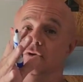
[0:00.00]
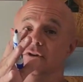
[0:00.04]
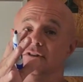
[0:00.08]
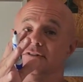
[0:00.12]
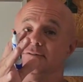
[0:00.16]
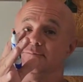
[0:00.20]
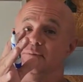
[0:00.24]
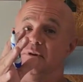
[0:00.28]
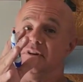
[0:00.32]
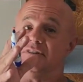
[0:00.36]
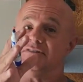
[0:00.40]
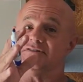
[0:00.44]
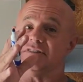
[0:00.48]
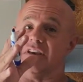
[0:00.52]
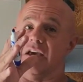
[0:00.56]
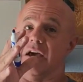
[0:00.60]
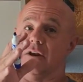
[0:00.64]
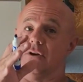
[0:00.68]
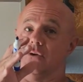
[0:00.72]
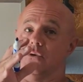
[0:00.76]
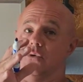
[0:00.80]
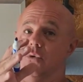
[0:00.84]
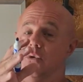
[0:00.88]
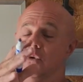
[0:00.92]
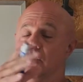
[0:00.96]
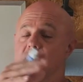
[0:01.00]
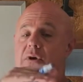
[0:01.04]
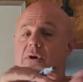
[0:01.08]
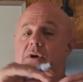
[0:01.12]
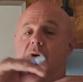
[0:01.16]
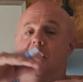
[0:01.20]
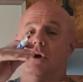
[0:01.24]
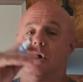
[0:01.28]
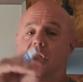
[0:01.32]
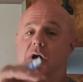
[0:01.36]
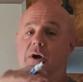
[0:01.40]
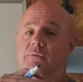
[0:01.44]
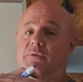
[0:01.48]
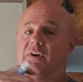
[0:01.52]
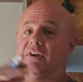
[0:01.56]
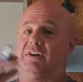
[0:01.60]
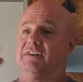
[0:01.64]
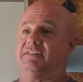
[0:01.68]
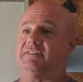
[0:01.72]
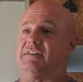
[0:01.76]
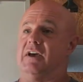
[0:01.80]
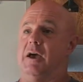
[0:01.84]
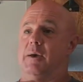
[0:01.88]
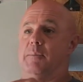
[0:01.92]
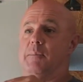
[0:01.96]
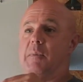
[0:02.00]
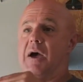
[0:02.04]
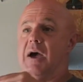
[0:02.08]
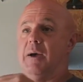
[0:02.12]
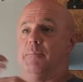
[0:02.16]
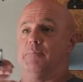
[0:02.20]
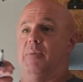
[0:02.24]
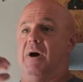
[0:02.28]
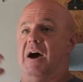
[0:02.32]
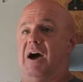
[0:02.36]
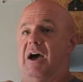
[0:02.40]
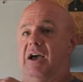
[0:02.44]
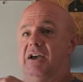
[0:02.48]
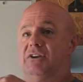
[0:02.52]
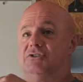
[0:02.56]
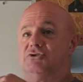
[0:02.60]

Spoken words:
expense category of any time I buy,